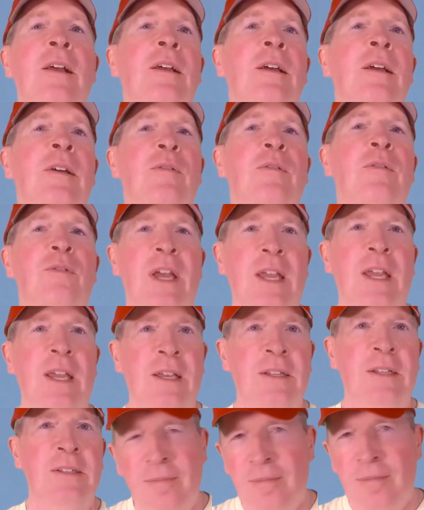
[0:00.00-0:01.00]

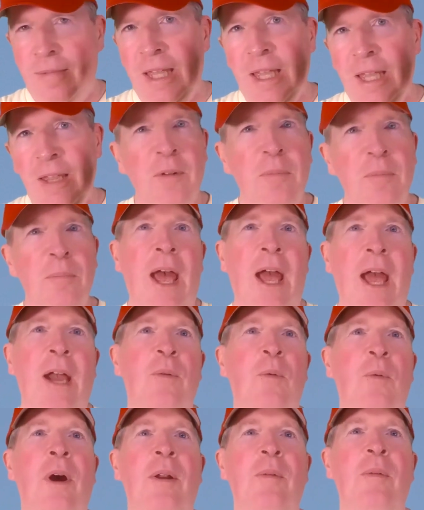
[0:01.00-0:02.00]
Vegas. Even back
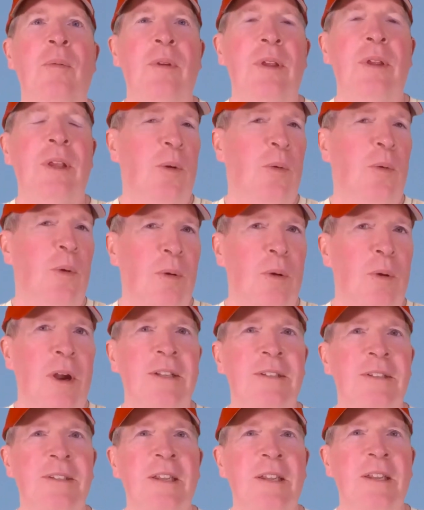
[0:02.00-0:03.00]
when, we were
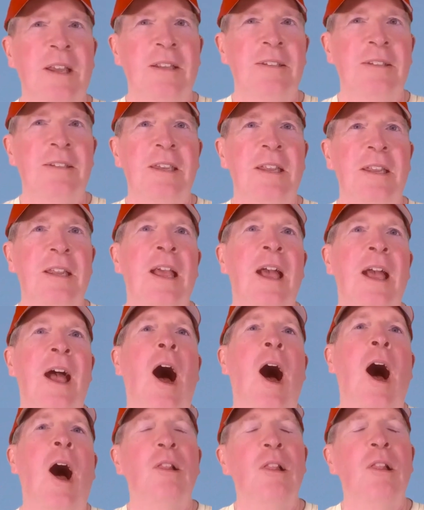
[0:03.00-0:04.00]
18, 19,
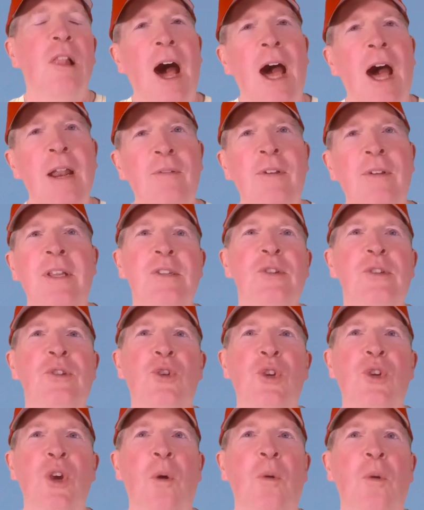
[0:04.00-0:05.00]
a lot of his
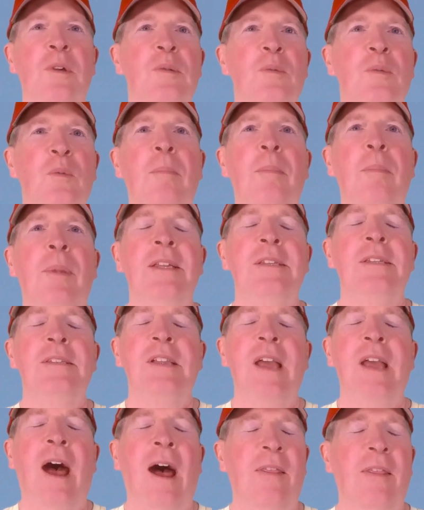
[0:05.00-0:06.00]
jokes were based
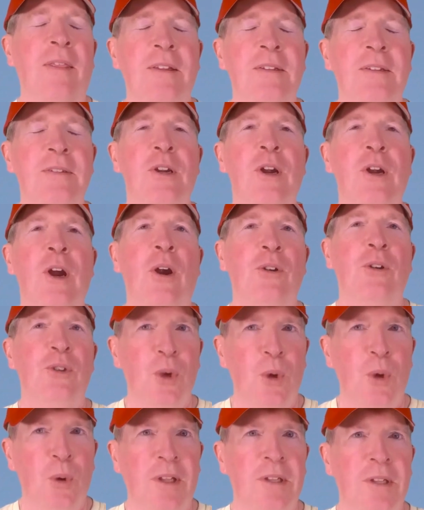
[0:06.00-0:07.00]
on this
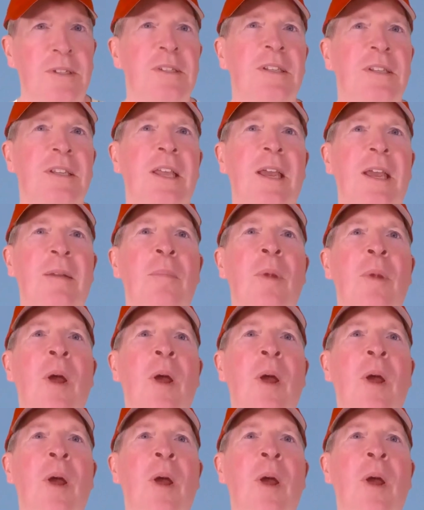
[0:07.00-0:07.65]
cartoonist named